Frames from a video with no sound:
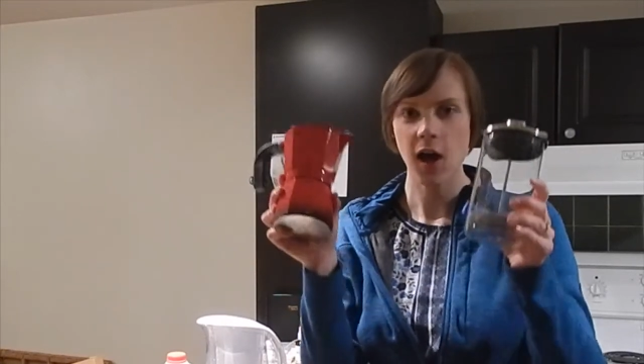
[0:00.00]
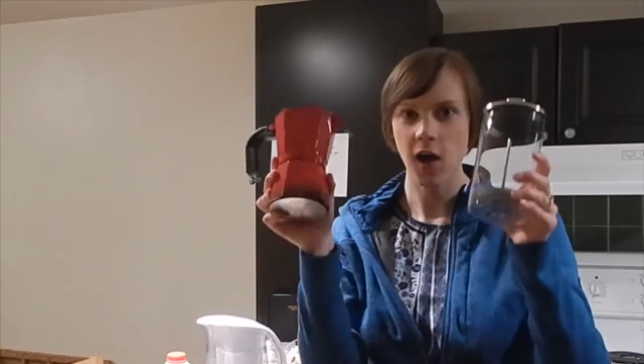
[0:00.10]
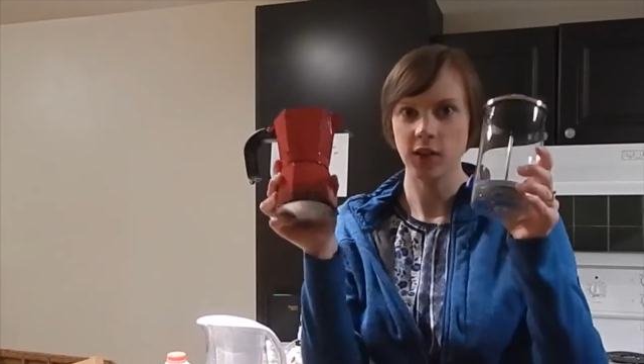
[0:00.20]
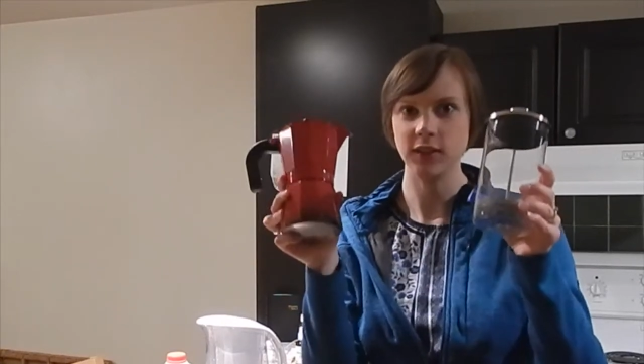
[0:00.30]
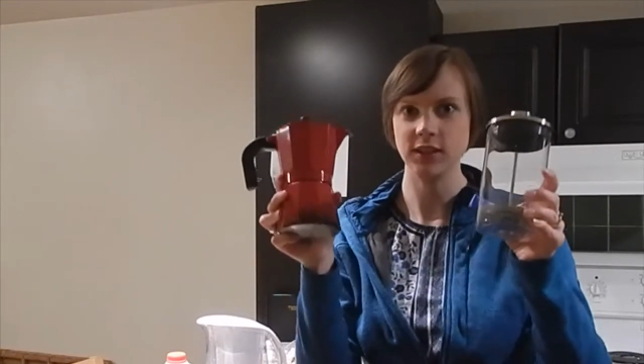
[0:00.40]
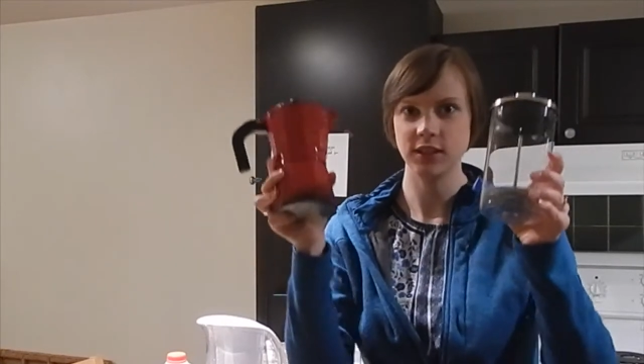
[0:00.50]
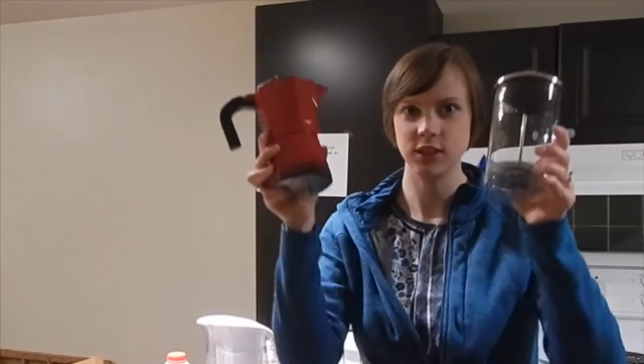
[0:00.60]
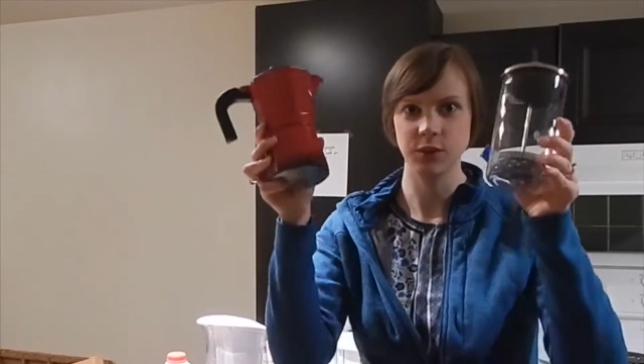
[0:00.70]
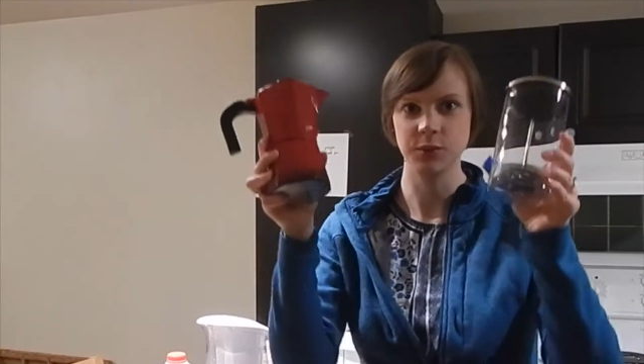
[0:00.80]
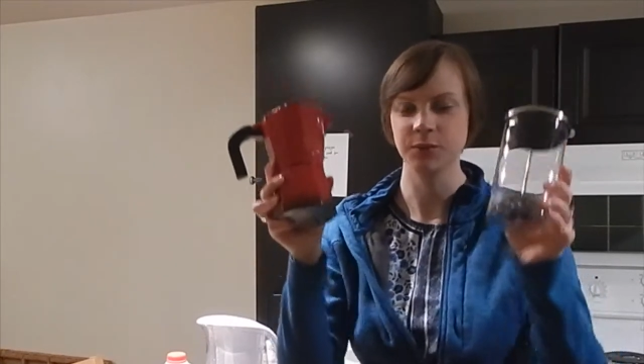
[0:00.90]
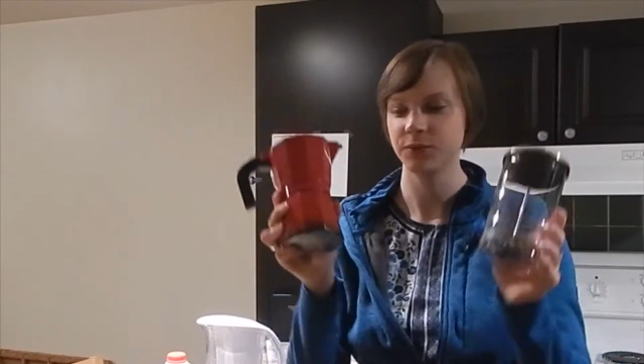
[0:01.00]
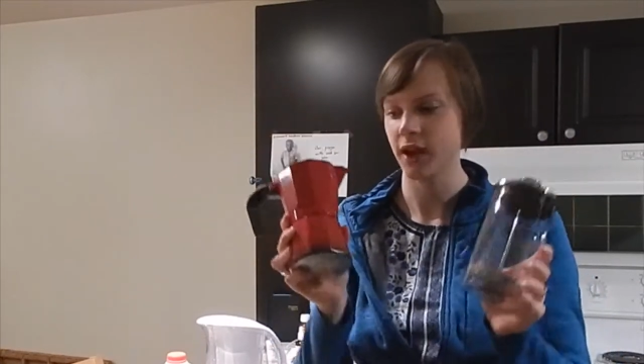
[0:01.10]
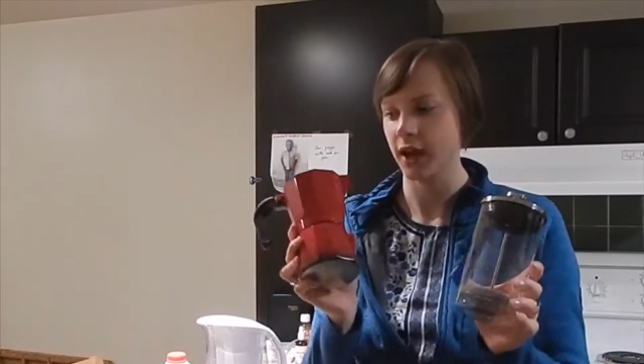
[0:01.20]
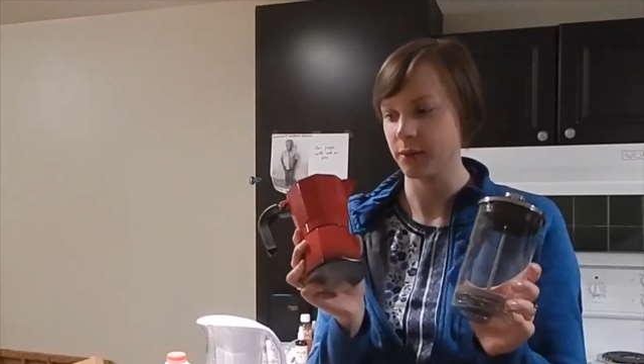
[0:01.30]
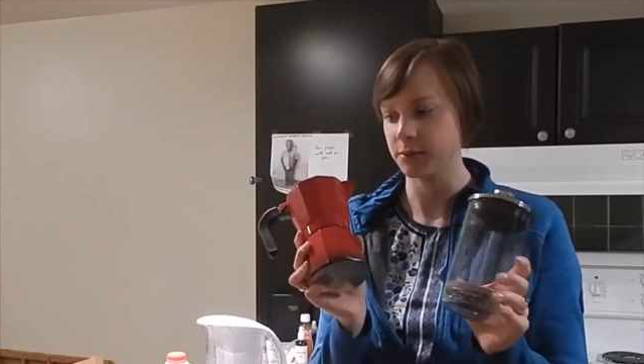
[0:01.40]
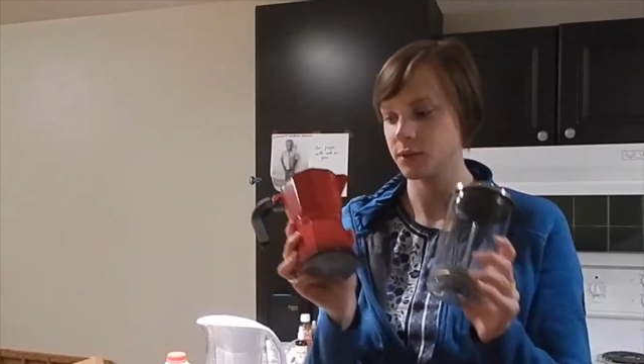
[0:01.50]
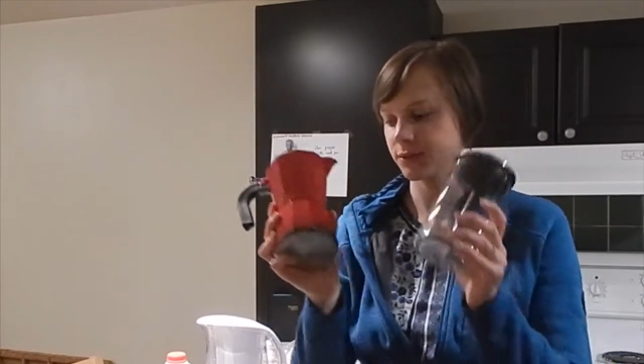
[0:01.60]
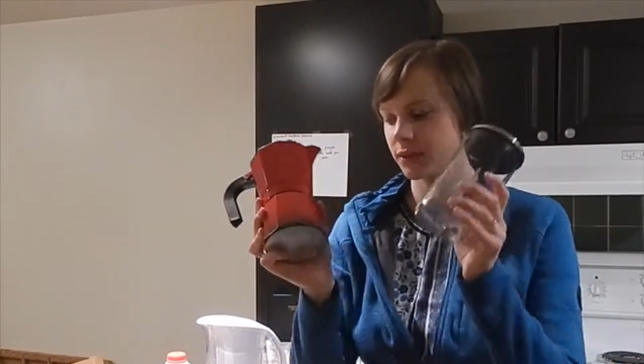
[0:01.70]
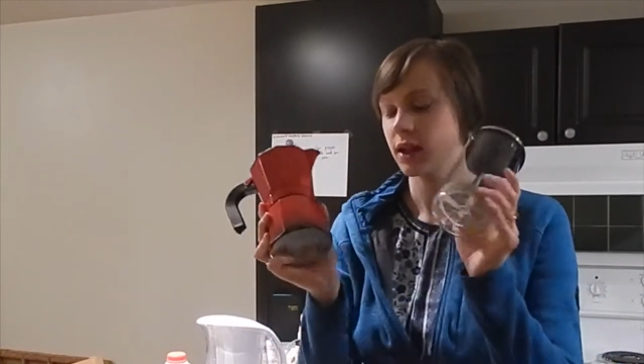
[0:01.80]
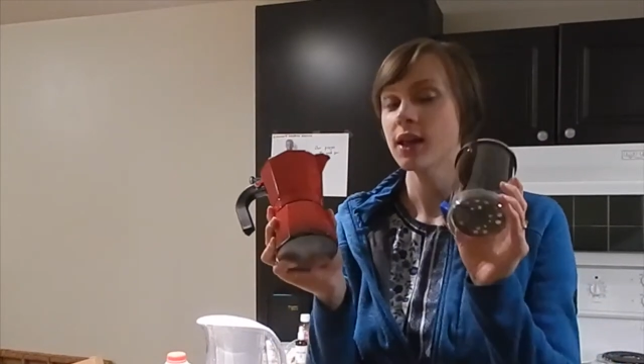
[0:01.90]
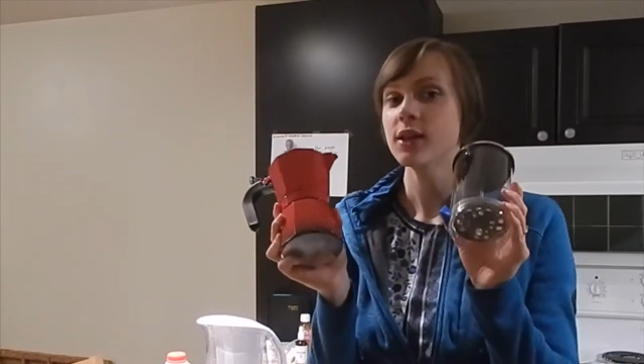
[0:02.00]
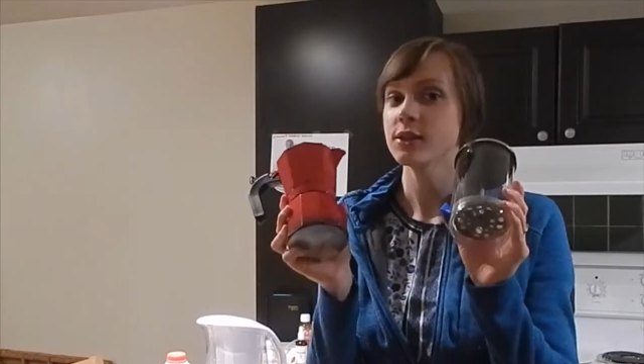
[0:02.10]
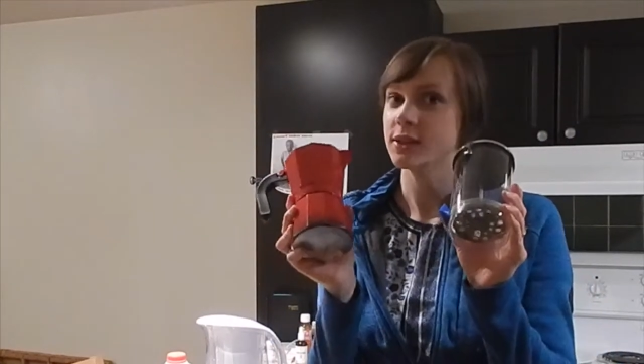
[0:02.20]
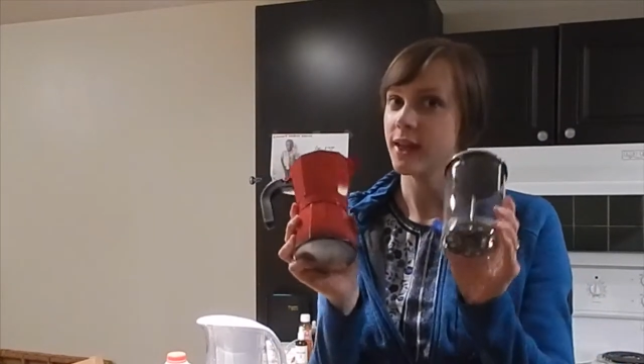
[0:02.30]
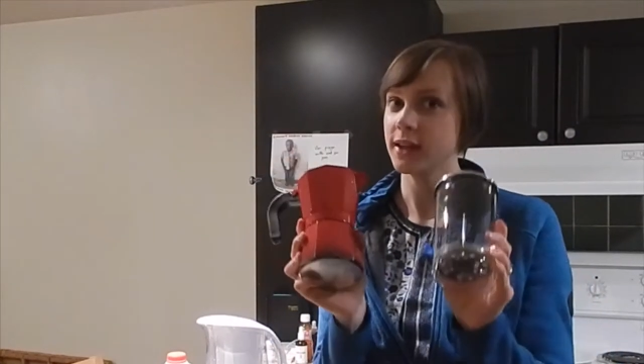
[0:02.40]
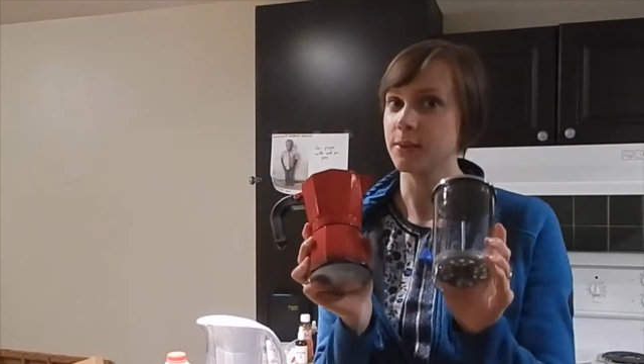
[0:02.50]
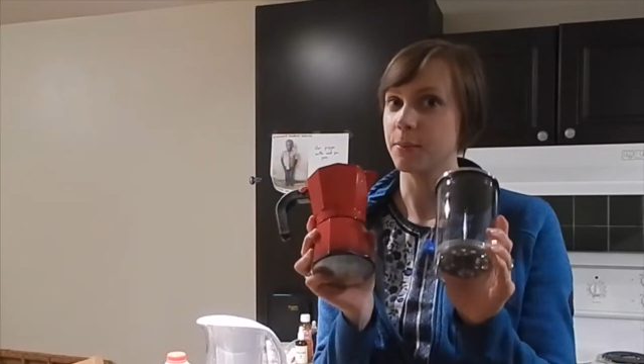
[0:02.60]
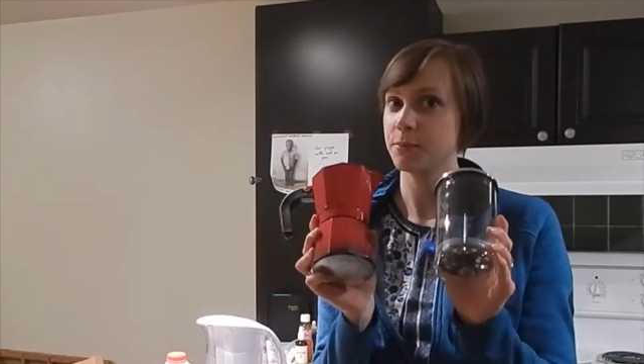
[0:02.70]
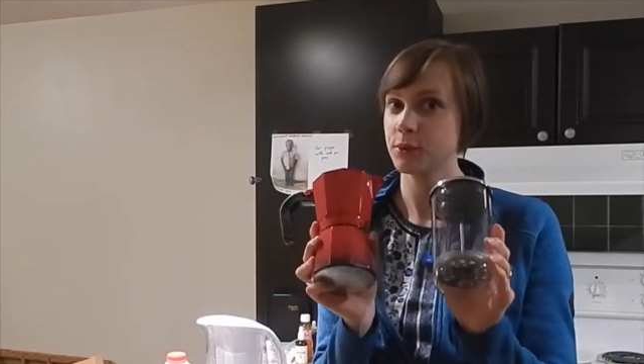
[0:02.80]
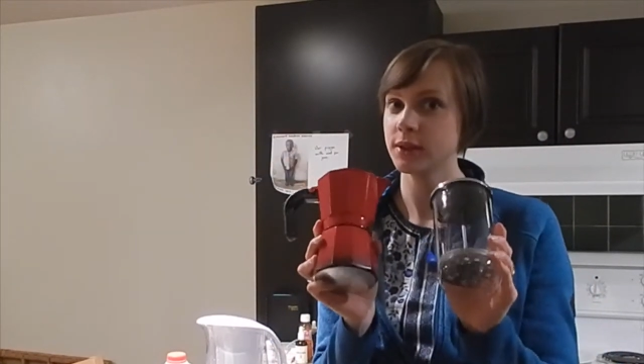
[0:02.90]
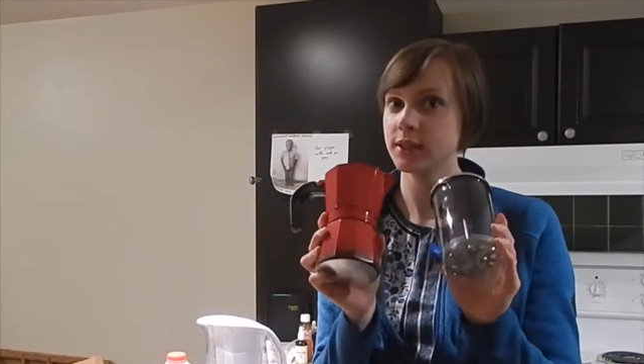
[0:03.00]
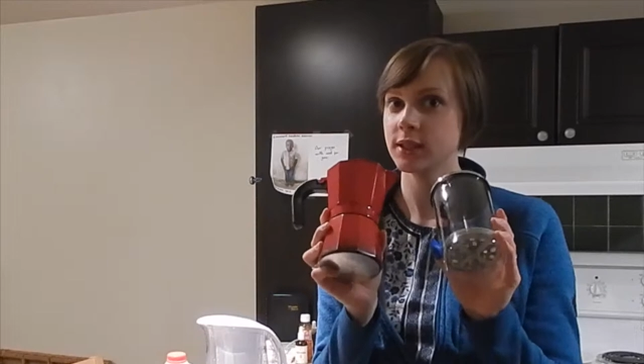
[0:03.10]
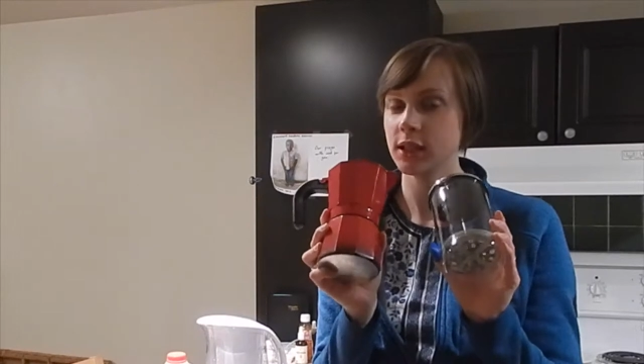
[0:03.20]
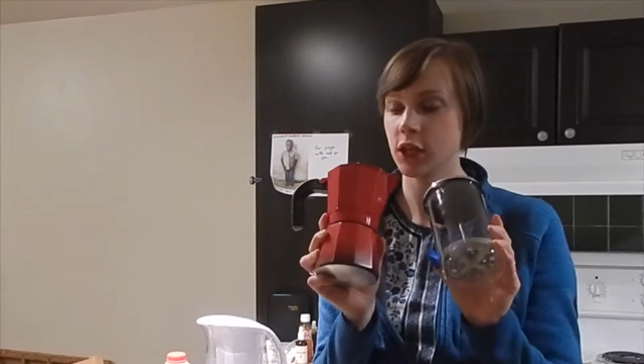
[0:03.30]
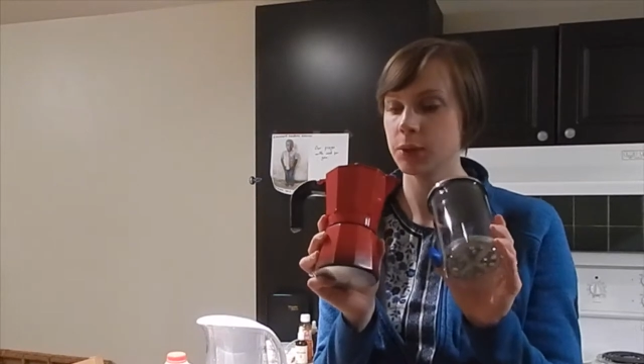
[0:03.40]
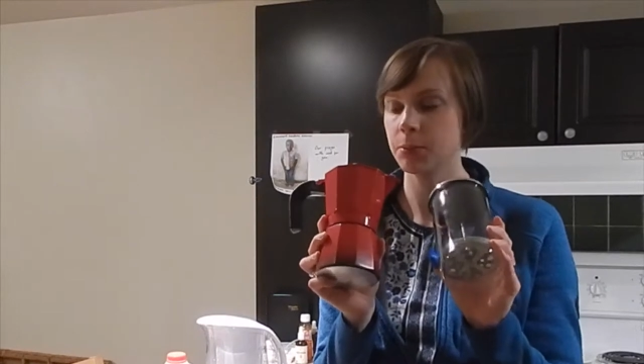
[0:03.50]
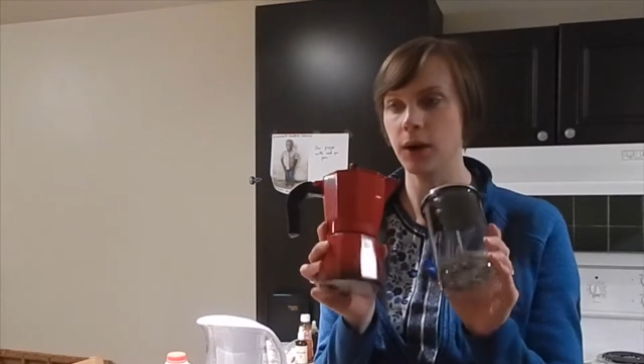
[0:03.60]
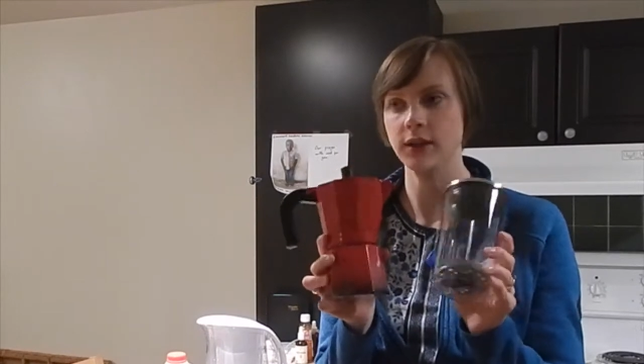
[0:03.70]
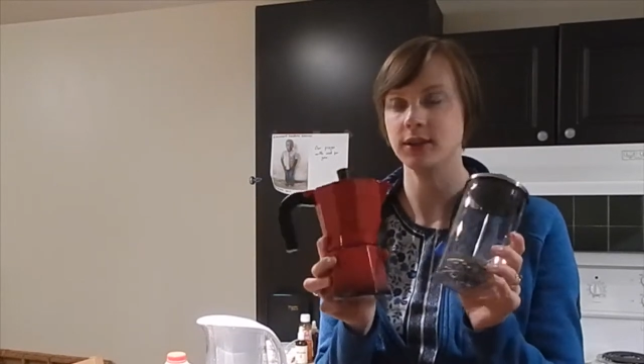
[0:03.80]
on these two items. So that is a pretty good price.